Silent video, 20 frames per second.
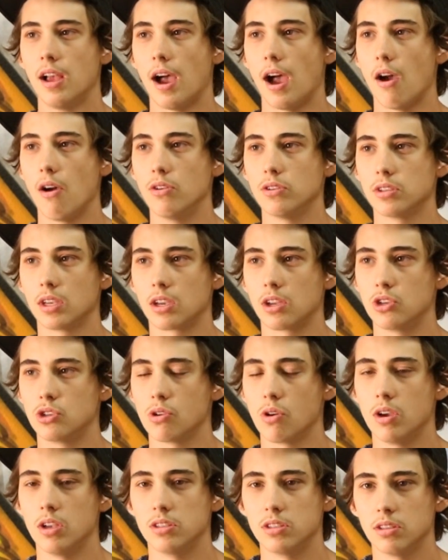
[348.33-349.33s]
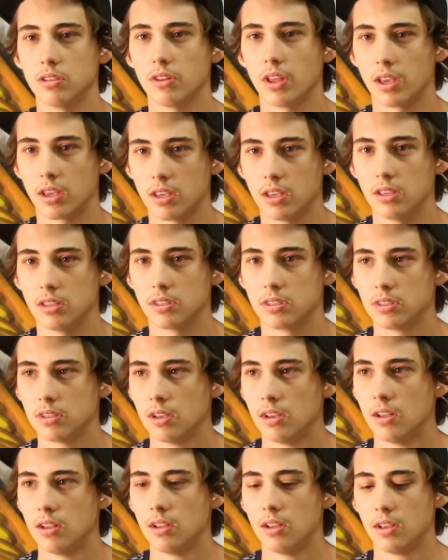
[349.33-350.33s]
I always like enjoy
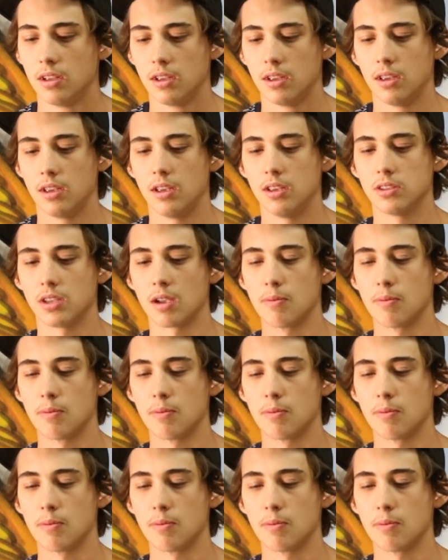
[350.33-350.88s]
his